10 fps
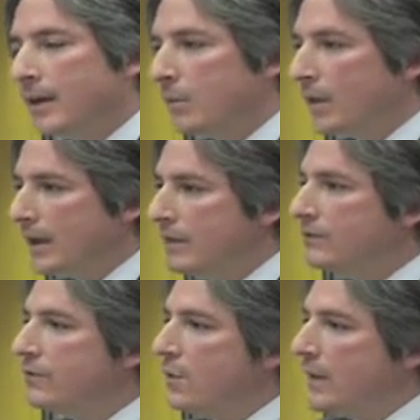While
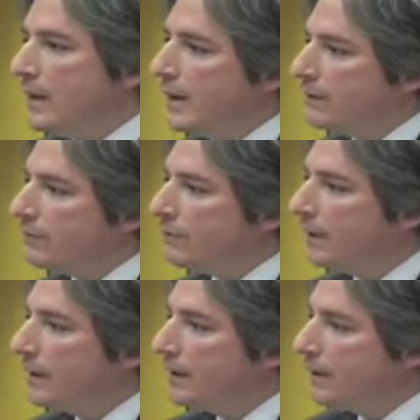he's doing this,
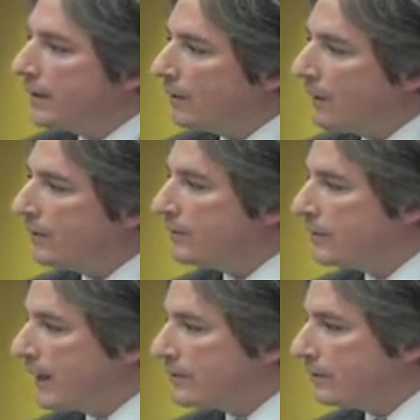there are other
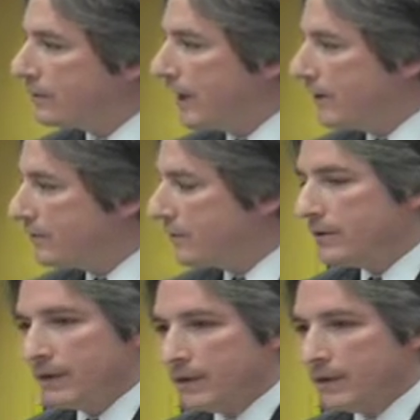legislators,